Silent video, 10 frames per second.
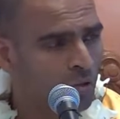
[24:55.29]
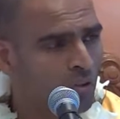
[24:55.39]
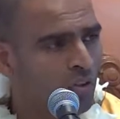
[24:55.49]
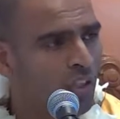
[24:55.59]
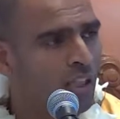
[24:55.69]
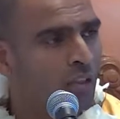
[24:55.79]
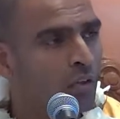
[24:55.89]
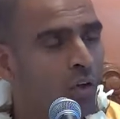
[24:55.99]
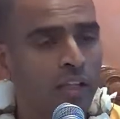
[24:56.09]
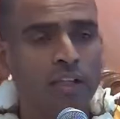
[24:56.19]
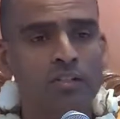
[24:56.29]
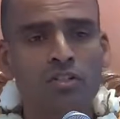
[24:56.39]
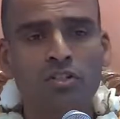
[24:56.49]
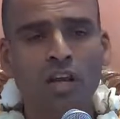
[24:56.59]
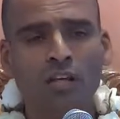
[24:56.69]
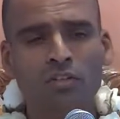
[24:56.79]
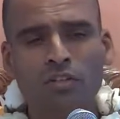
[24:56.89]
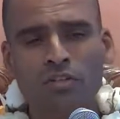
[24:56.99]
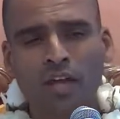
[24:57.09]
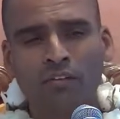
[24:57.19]
You see, knowledge
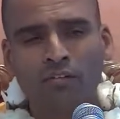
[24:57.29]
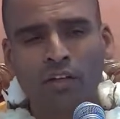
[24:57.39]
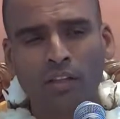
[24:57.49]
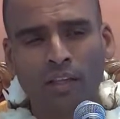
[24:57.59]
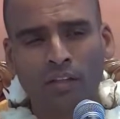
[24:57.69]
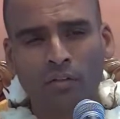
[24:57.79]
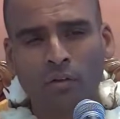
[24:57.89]
changes everything.